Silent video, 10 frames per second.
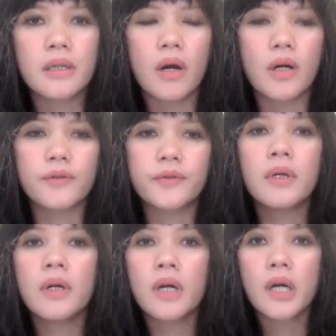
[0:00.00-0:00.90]
of
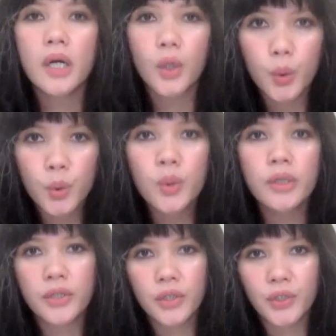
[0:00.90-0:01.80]

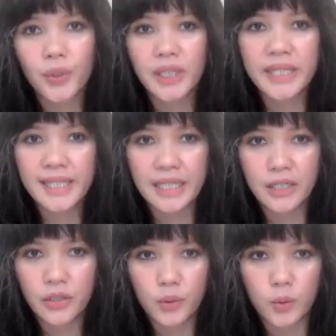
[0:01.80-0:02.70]
who to
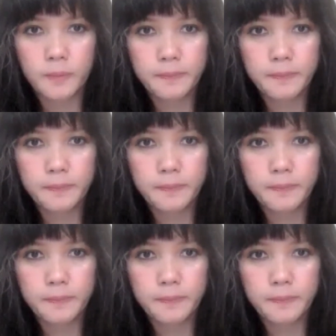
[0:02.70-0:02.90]
listen to.